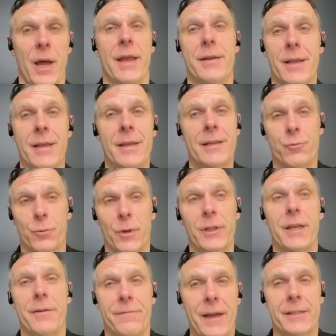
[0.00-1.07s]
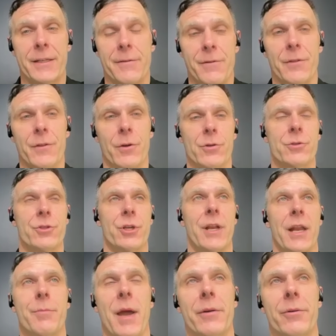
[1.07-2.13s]
but it's really effective in those
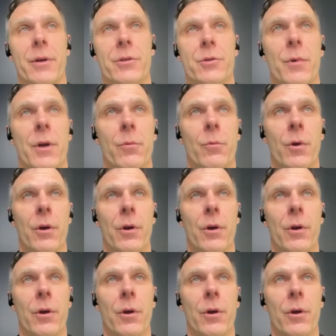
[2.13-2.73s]
genetic backgrounds where it